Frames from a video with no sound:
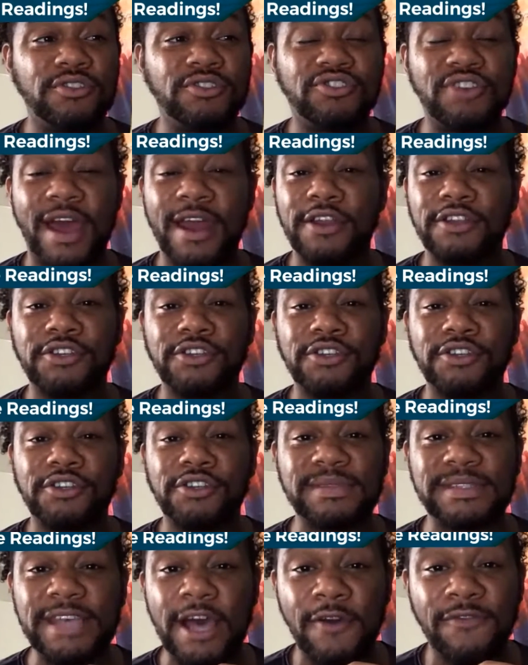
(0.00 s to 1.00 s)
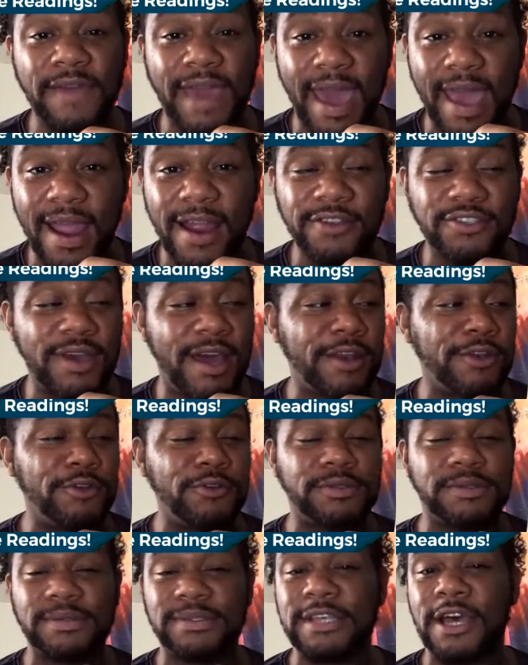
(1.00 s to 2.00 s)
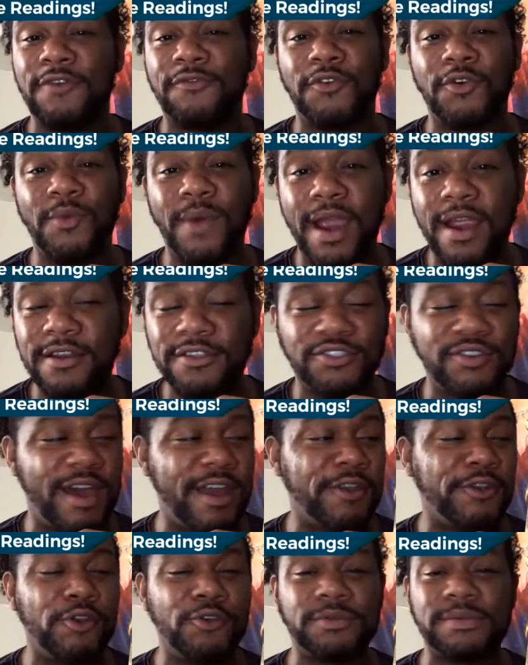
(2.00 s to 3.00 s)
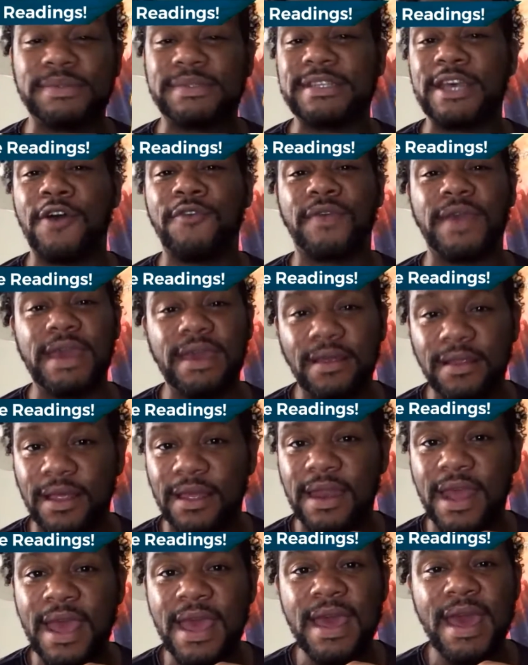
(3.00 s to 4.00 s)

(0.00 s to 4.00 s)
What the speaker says: trying to do some self-care, trying to do some self-awareness, trying to do some self-healing.